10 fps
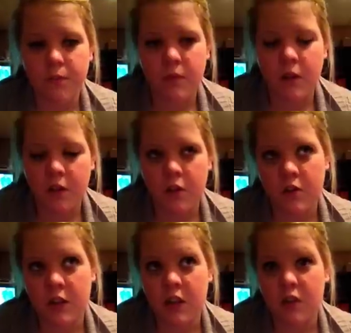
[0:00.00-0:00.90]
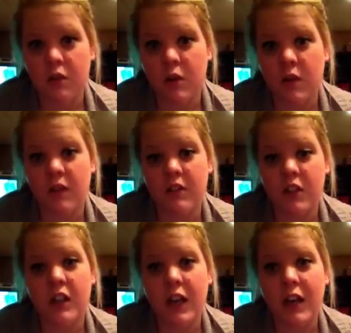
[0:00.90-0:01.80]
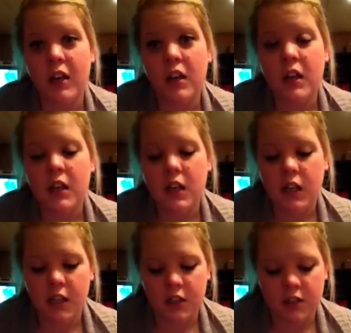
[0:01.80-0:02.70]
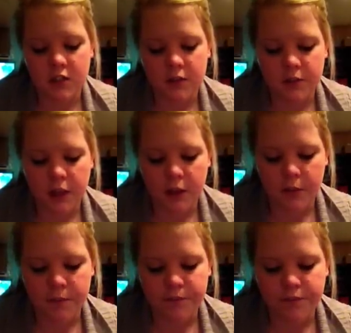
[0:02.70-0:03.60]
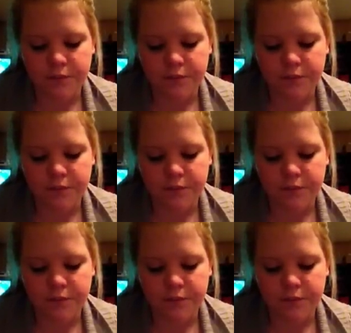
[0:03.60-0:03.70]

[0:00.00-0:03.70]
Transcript: not that there's anything wrong with having dark hair. I just um,